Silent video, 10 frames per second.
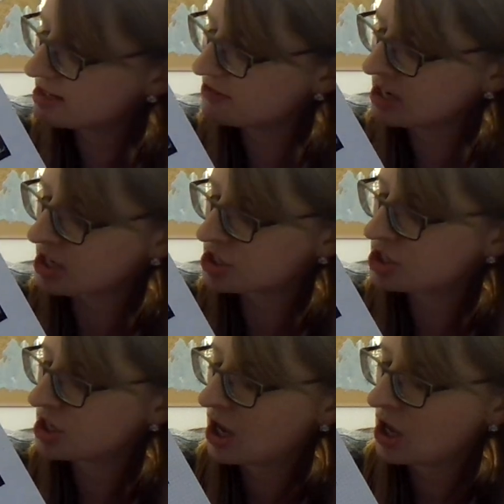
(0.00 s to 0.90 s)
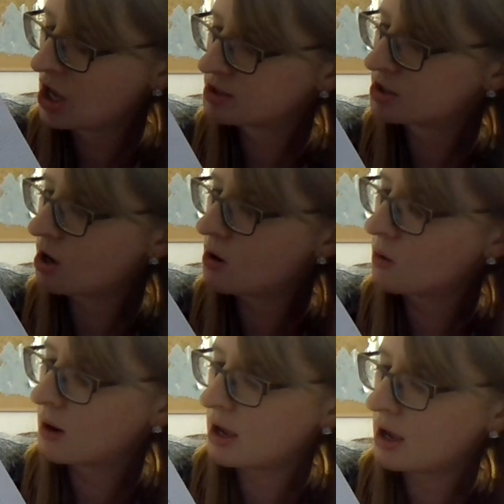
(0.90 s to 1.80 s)
finished.
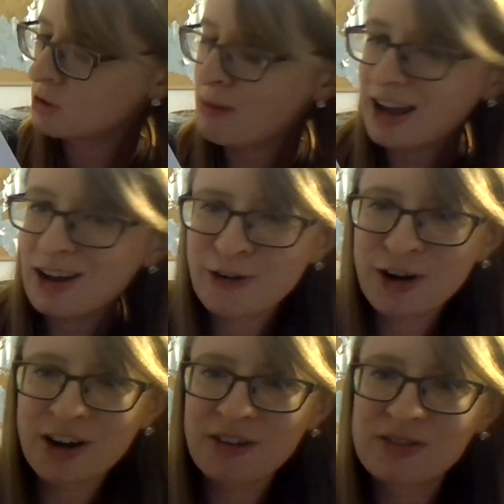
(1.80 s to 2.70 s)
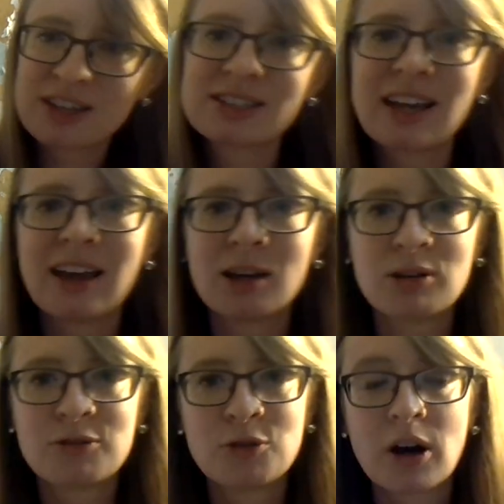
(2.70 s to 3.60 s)
So you might have heard of this saying
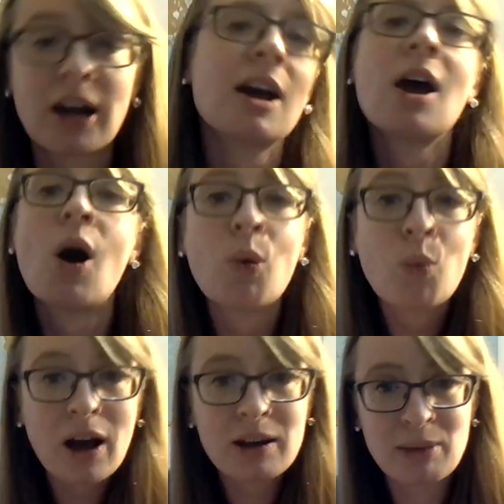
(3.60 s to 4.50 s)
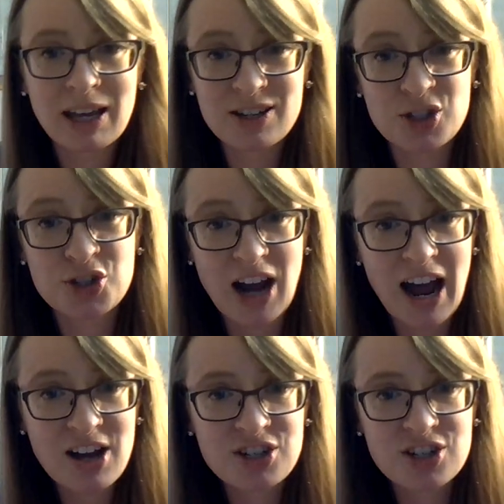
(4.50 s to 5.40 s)
before, one man's
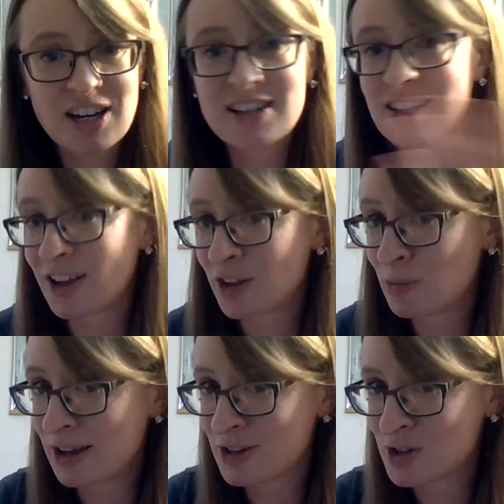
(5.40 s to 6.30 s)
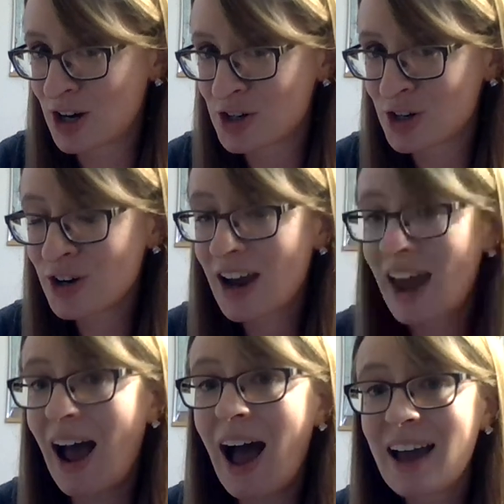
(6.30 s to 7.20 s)
trash is another man's treasure.
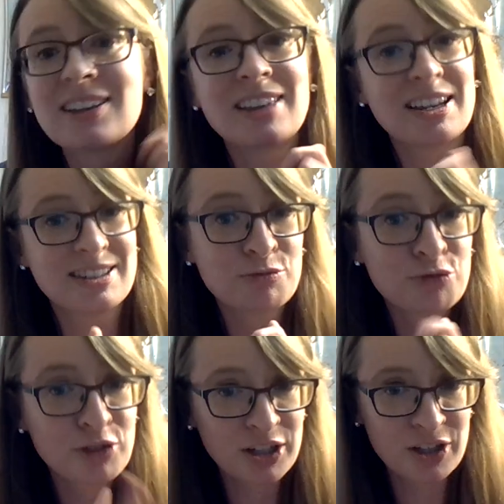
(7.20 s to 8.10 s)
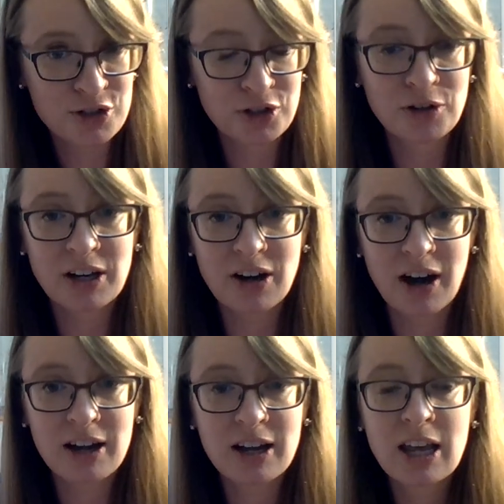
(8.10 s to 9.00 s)
And I think that's really true in
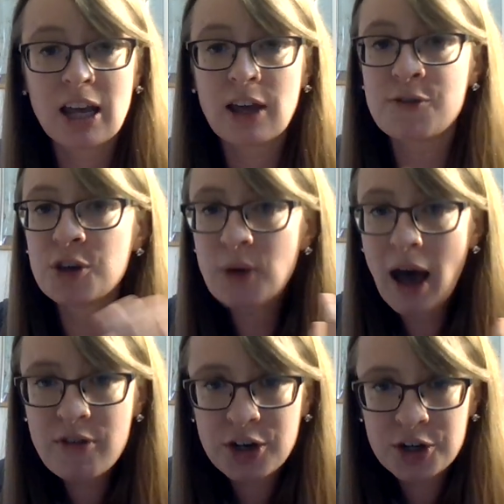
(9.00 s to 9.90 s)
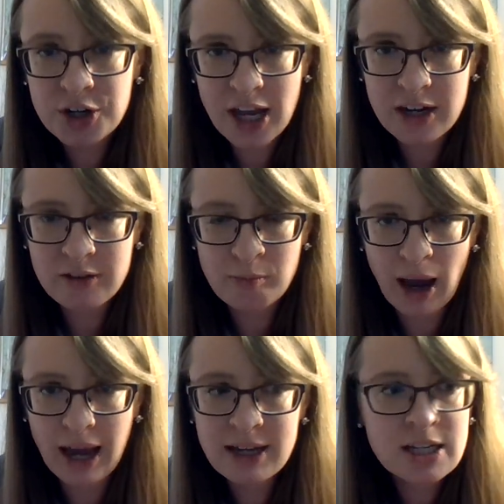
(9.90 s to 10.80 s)
art. If you have a creative mind,